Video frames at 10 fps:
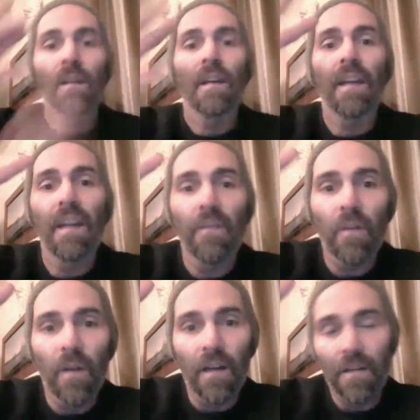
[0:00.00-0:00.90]
Hey
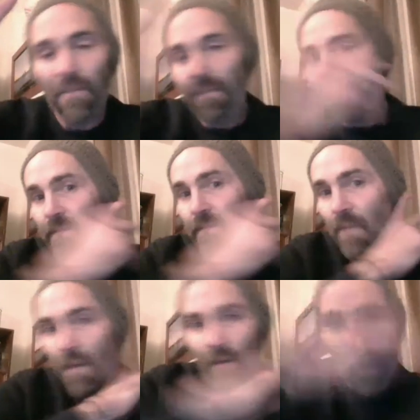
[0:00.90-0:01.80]
everyone,
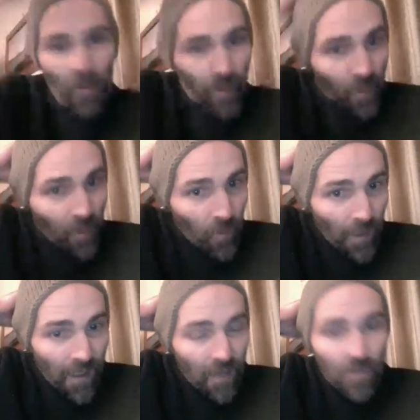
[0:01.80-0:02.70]
hope you're doing
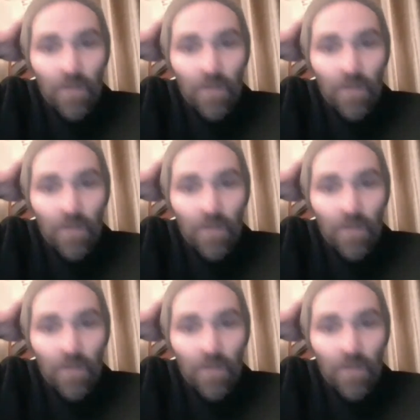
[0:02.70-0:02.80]
well.